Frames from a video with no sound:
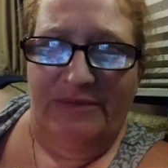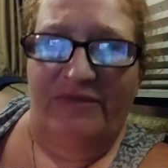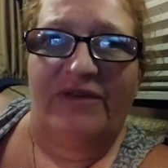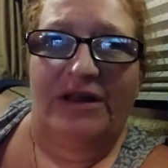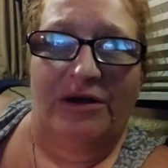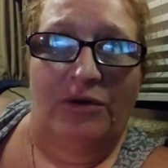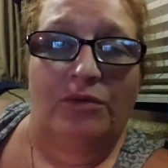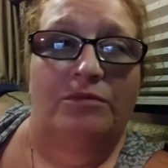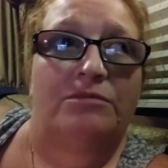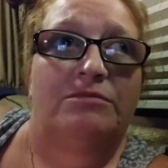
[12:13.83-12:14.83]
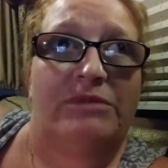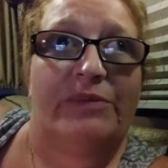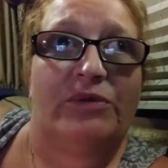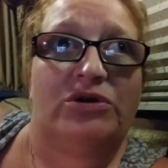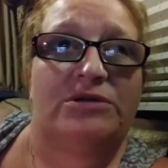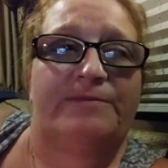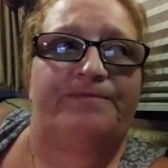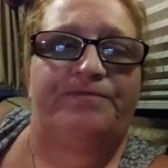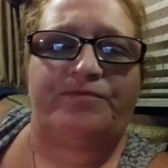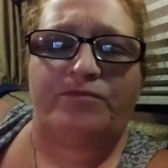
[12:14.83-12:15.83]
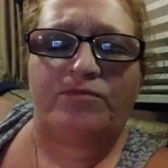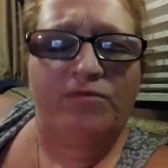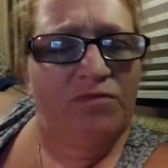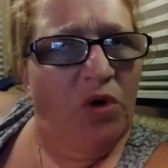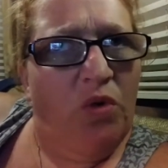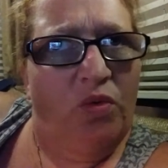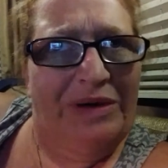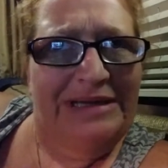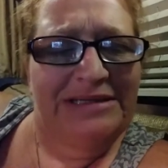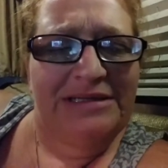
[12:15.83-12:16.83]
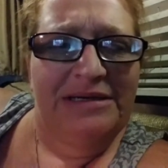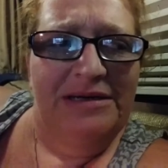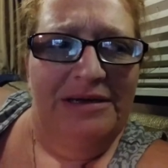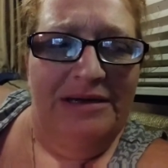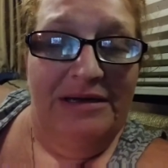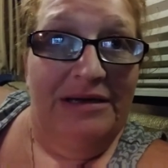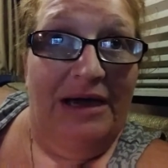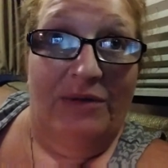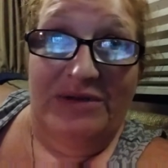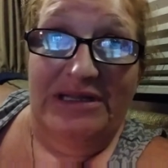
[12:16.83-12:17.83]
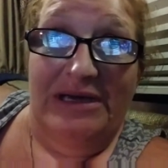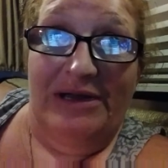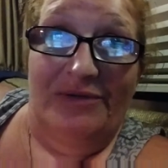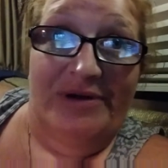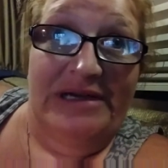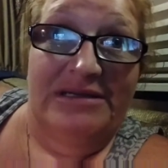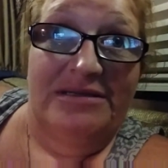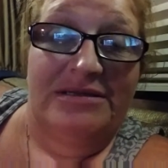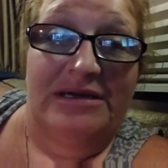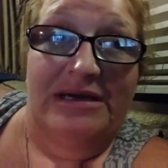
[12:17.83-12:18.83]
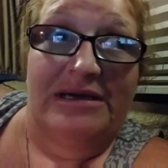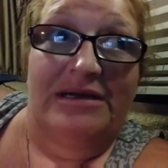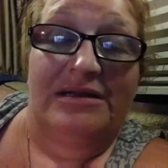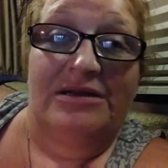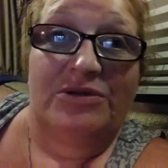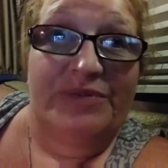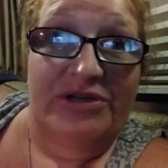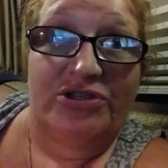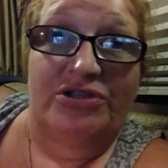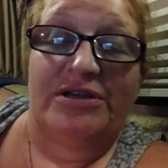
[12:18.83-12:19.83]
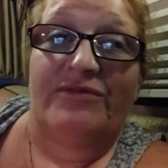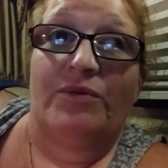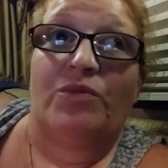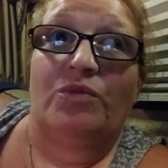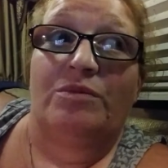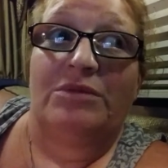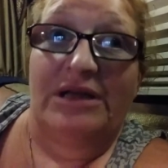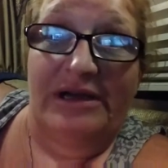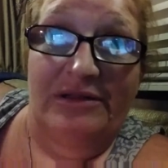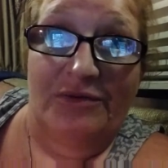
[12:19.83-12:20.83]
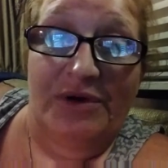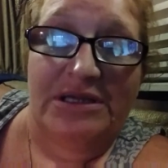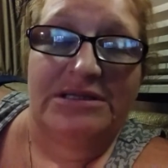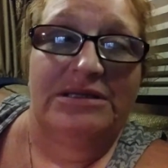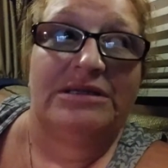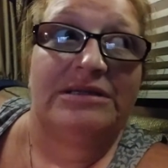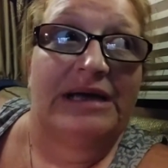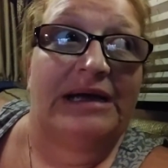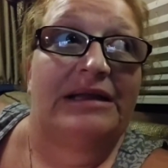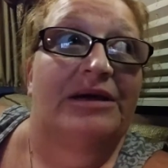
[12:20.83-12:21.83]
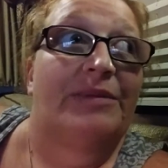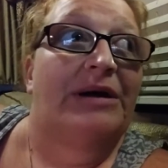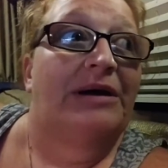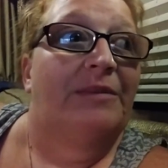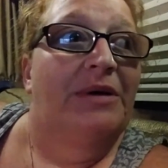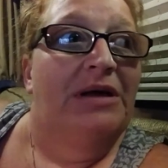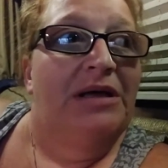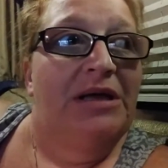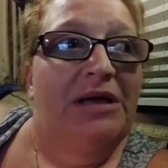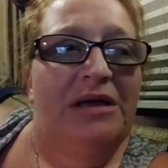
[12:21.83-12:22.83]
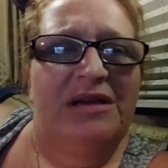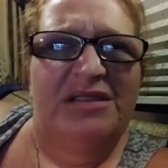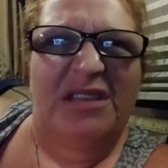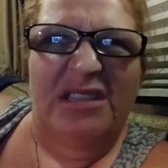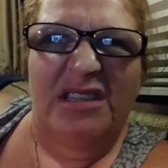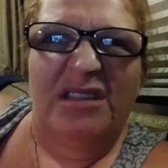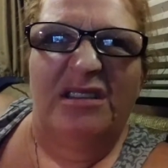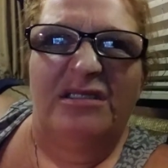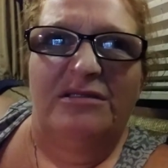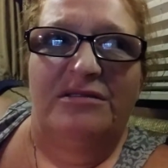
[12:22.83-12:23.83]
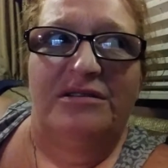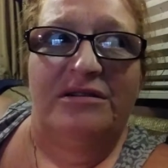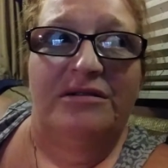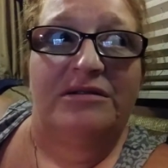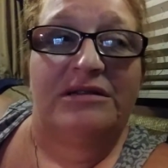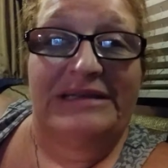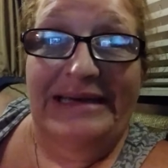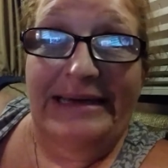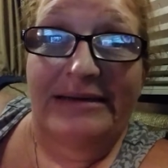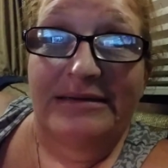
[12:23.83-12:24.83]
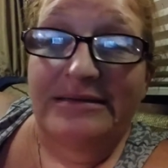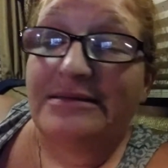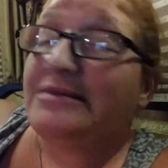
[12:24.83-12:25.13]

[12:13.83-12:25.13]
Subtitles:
fellow members went and was laying wreaths, and there's pictures of them laying the wreaths and standing there by them. So I was a little ticked,